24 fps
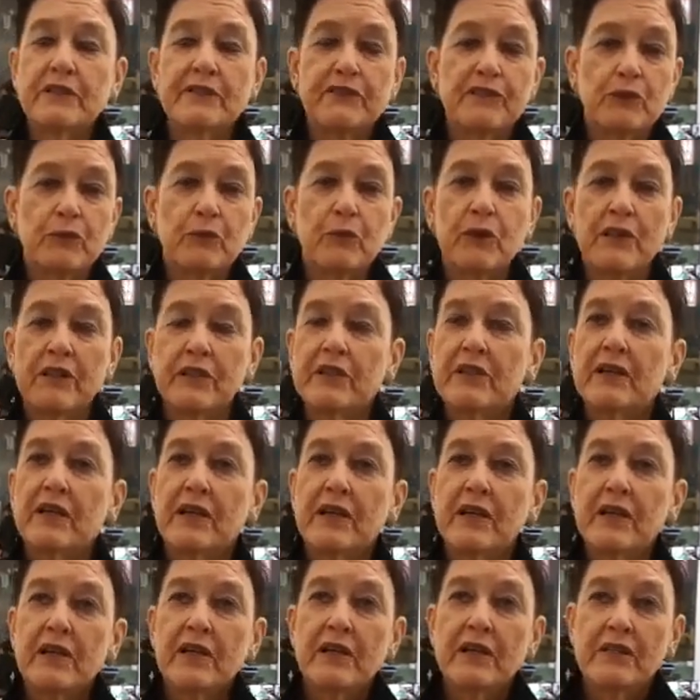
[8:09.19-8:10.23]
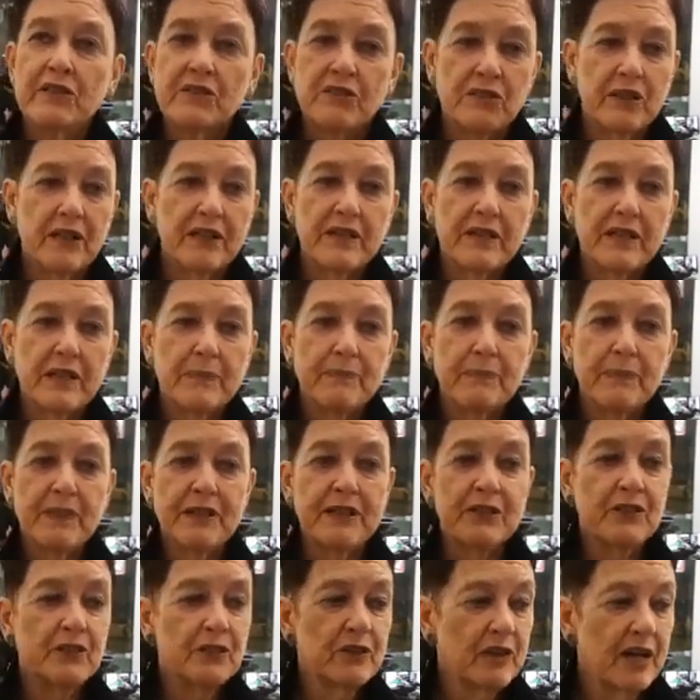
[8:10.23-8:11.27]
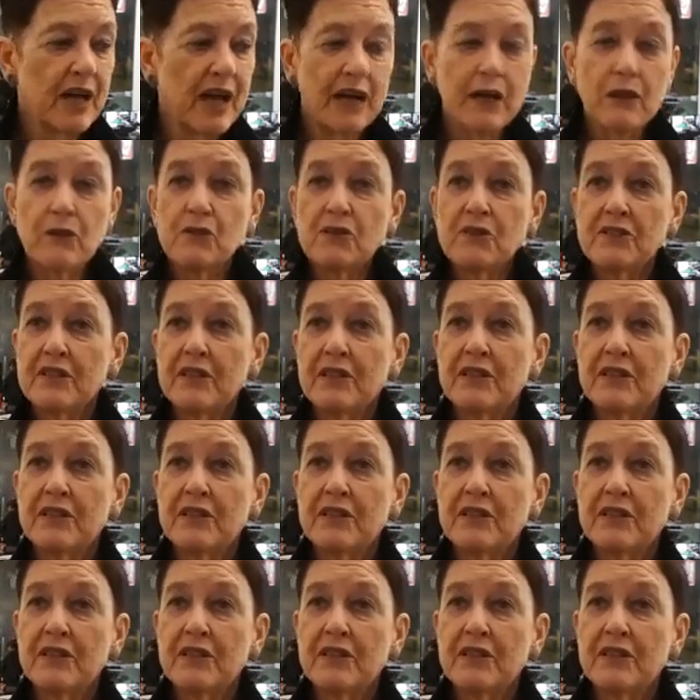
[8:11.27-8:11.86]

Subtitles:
If you want to start it up in your house,